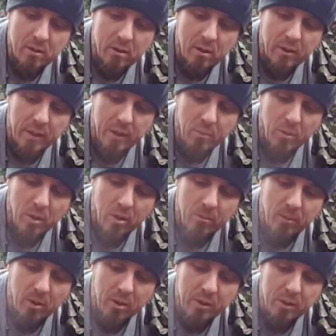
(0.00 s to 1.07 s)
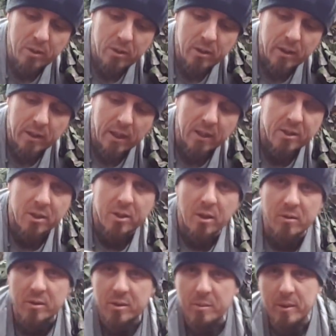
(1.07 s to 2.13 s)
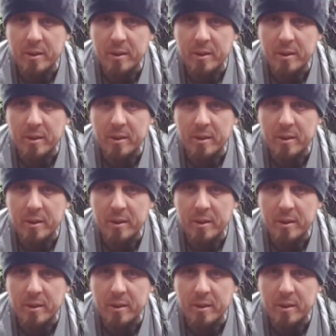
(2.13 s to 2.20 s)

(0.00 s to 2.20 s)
Oh yeah, while I'm on, in case I don't do